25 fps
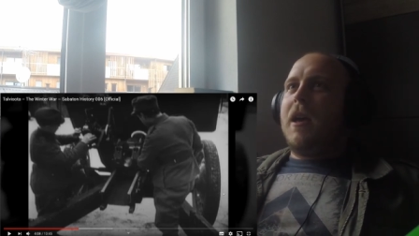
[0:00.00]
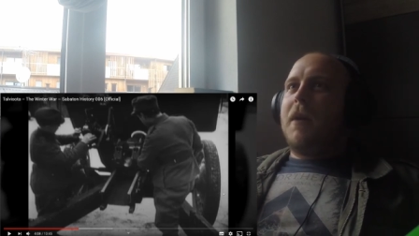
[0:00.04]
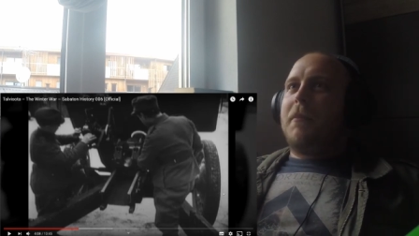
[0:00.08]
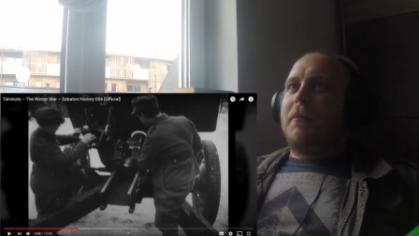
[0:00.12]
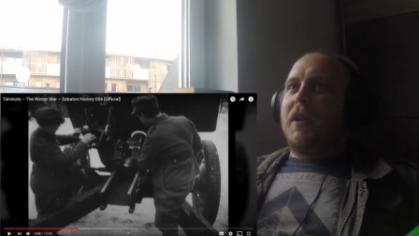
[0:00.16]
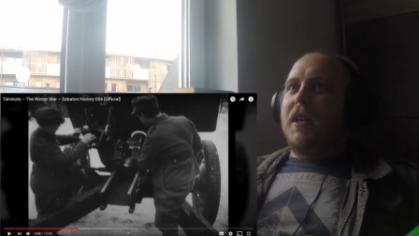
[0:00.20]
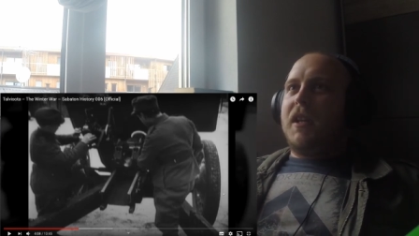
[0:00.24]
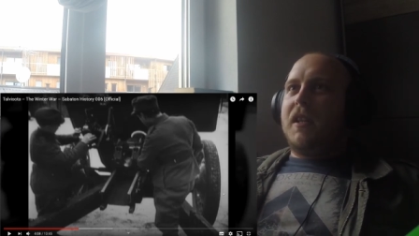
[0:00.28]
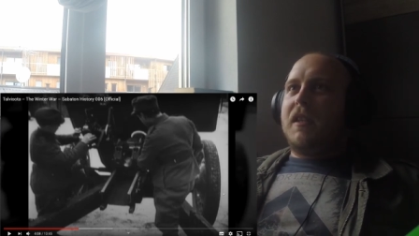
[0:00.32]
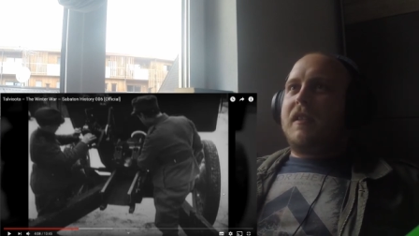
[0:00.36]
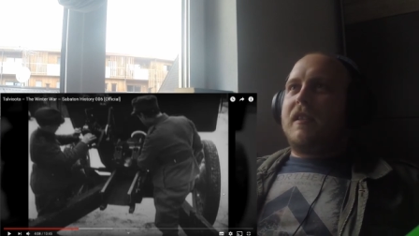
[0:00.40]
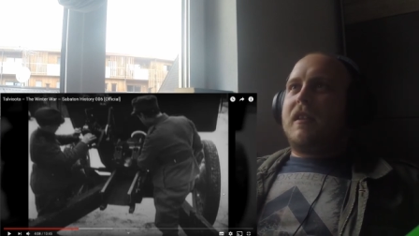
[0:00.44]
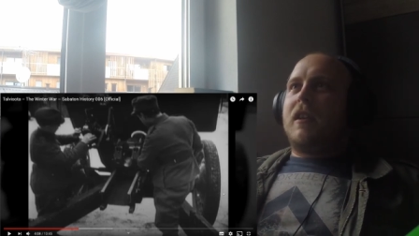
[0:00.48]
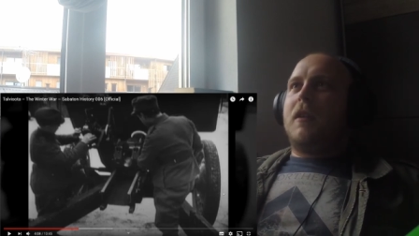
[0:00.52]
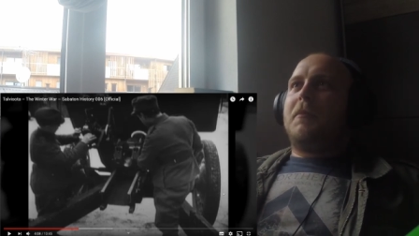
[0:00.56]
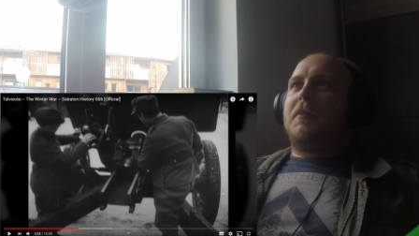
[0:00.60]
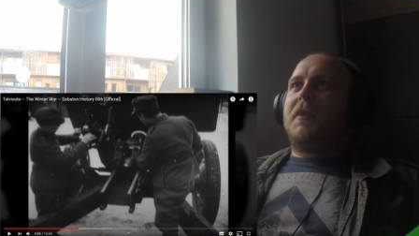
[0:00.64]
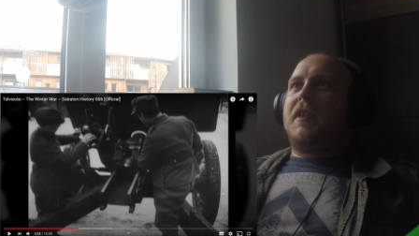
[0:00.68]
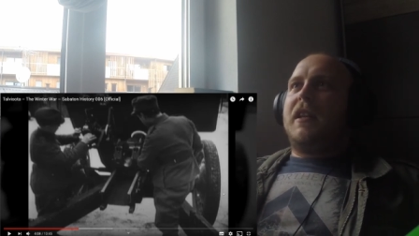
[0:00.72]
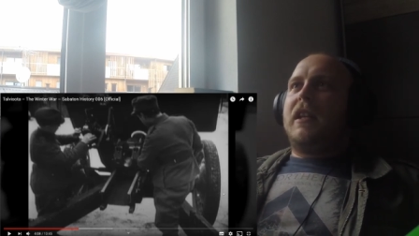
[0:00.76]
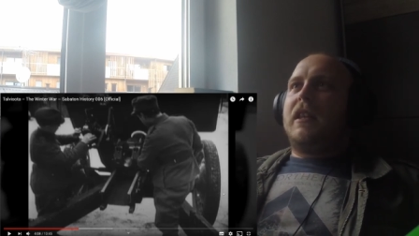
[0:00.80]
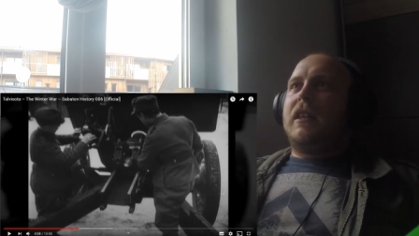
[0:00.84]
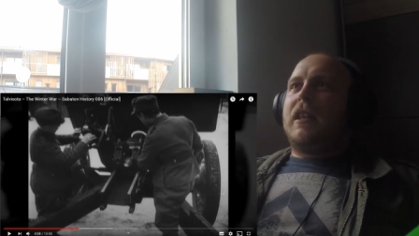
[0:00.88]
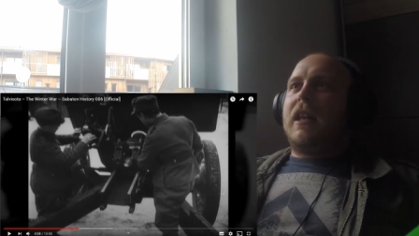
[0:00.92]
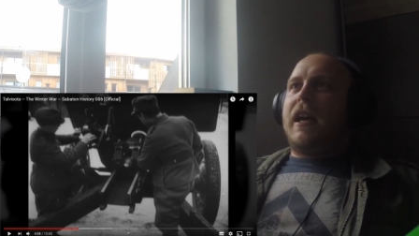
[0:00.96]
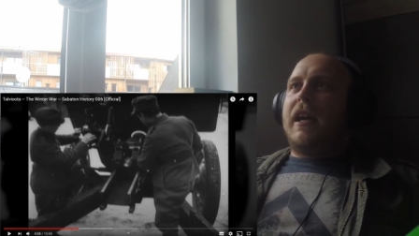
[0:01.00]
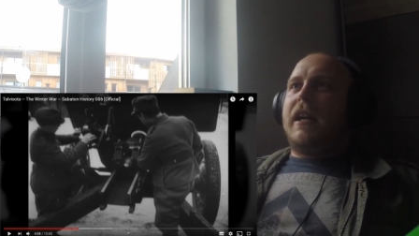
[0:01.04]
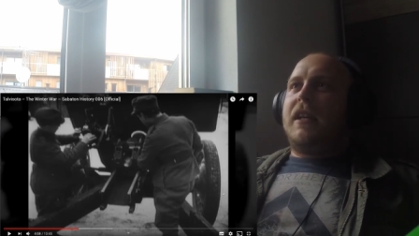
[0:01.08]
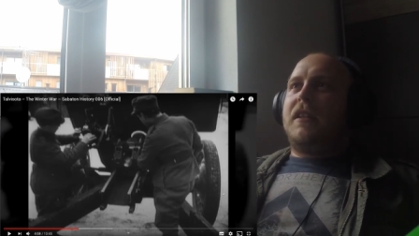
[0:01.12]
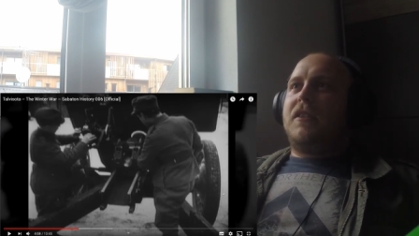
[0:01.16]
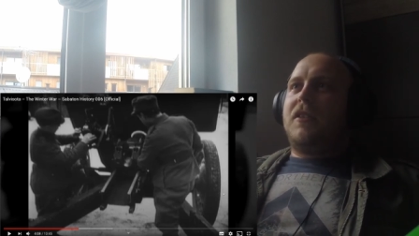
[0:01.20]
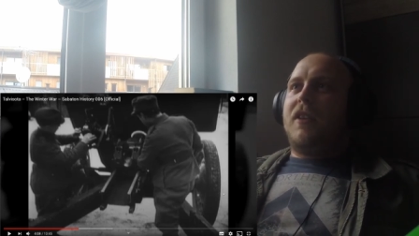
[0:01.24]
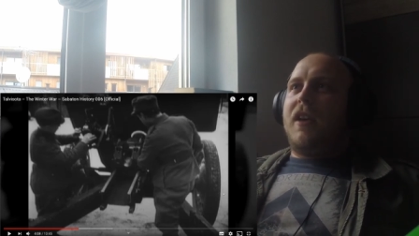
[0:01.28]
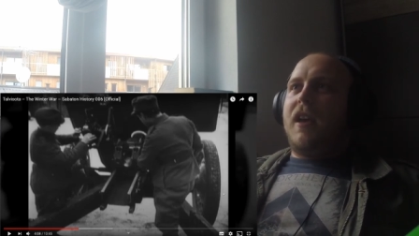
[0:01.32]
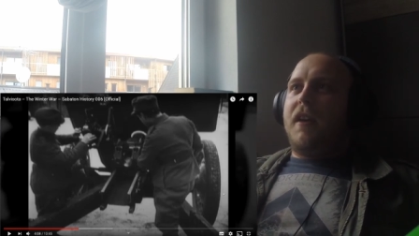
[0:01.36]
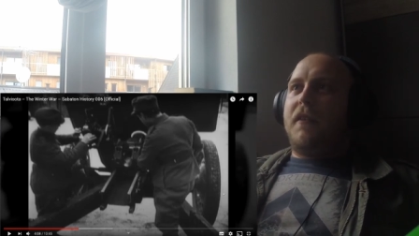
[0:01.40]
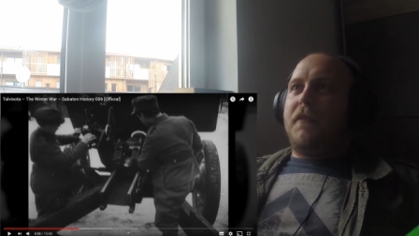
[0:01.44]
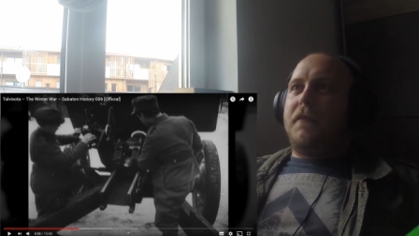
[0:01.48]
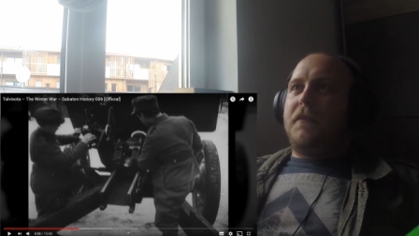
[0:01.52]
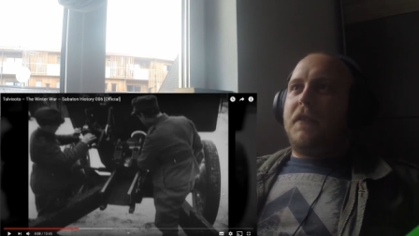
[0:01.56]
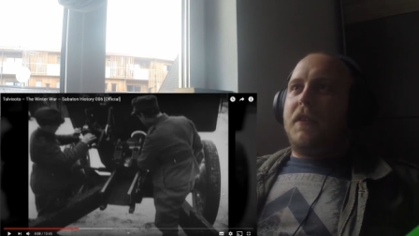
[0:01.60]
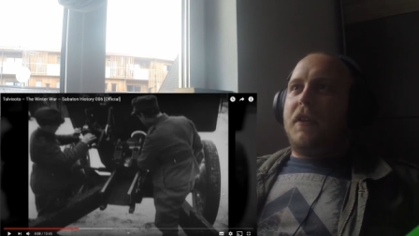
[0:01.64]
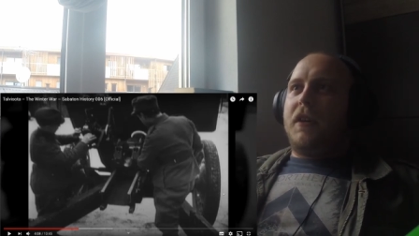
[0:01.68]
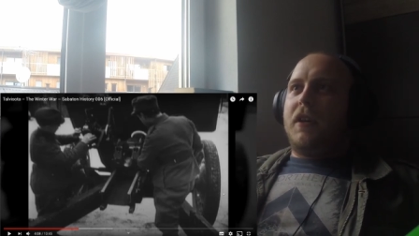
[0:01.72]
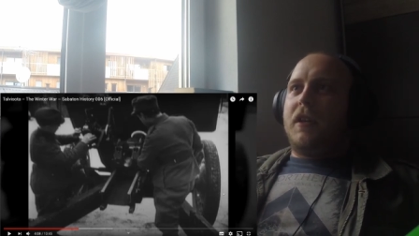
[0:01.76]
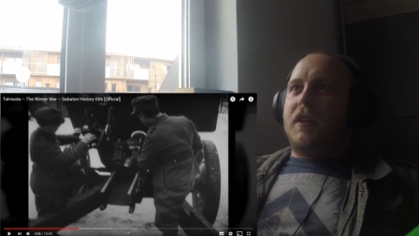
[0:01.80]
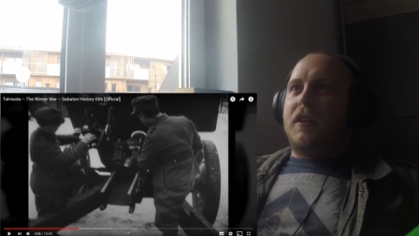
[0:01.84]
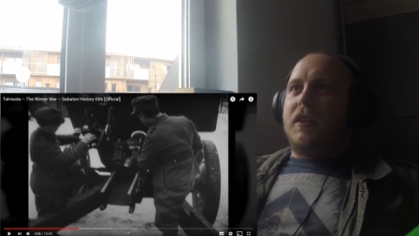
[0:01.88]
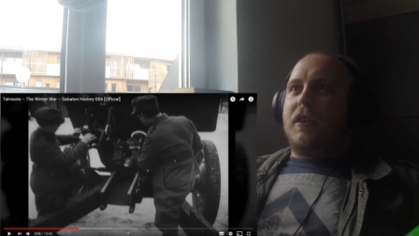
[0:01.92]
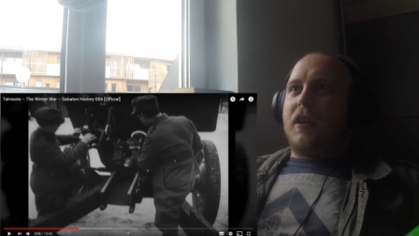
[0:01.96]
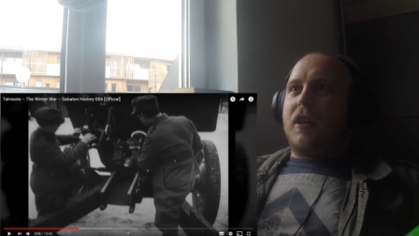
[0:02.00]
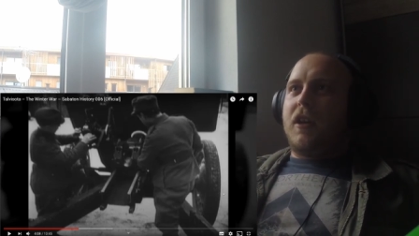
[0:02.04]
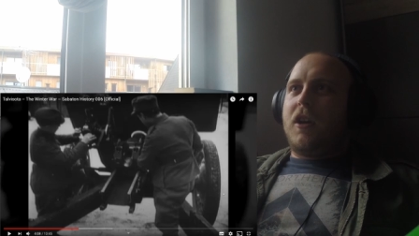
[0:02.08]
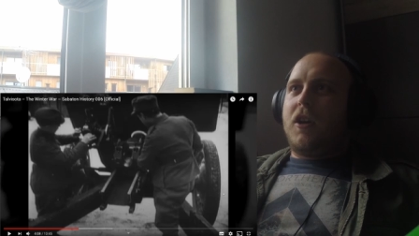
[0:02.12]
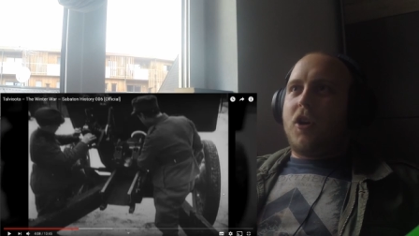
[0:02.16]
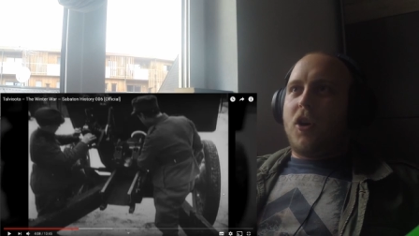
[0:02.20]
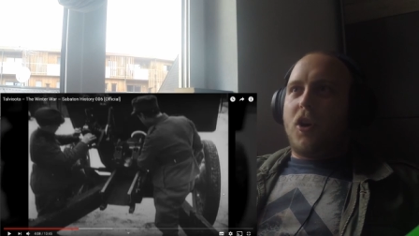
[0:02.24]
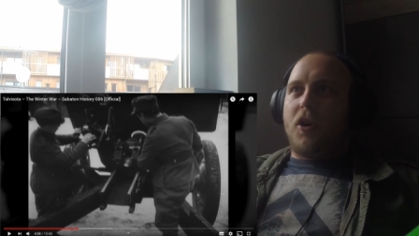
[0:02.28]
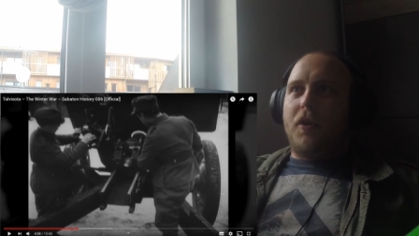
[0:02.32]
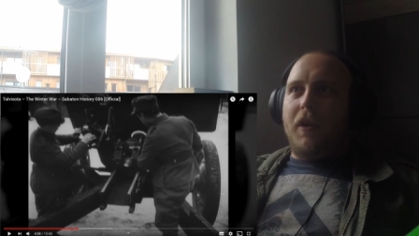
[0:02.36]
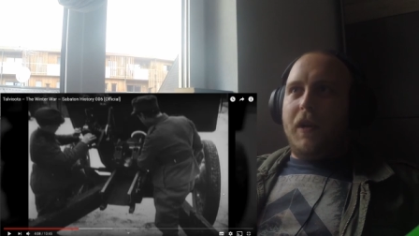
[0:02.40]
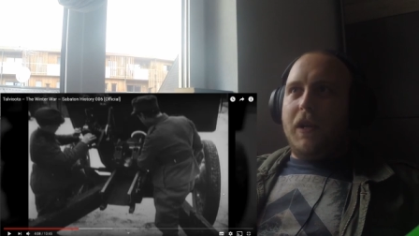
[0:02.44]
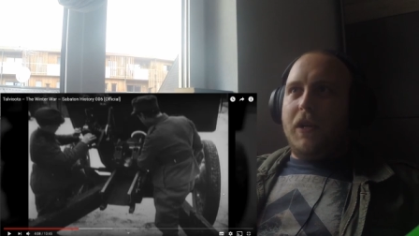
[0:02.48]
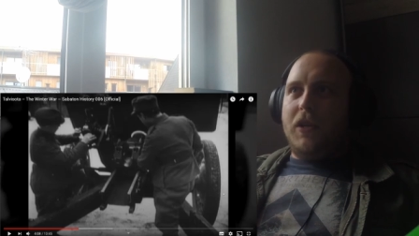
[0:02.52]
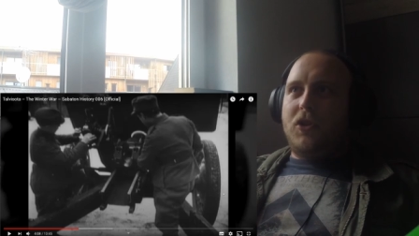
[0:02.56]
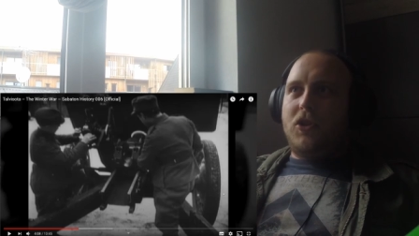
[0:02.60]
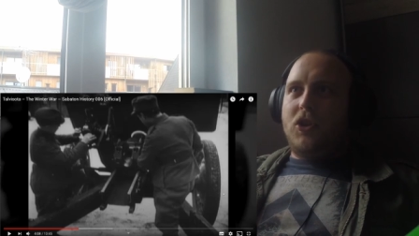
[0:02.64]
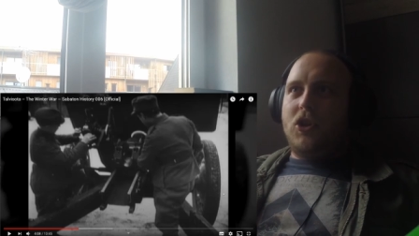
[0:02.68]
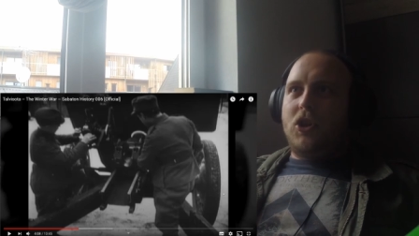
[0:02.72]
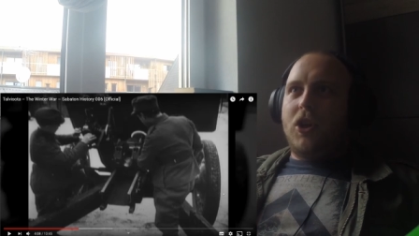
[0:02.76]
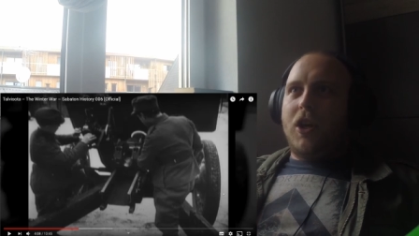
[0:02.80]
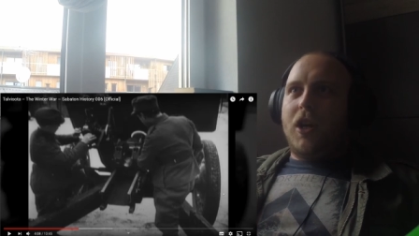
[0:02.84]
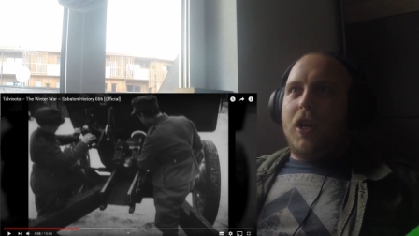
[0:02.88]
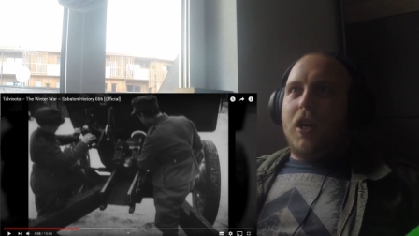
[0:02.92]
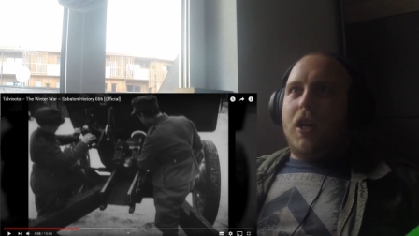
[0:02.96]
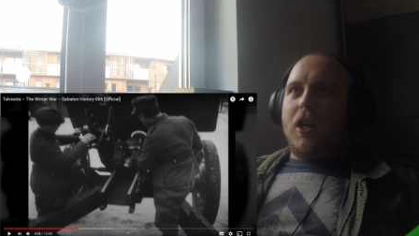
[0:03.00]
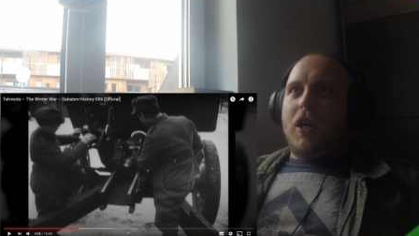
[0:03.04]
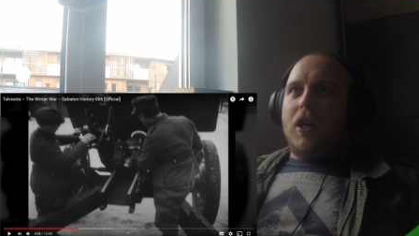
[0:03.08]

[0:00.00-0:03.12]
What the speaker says: but it's something like to have the courage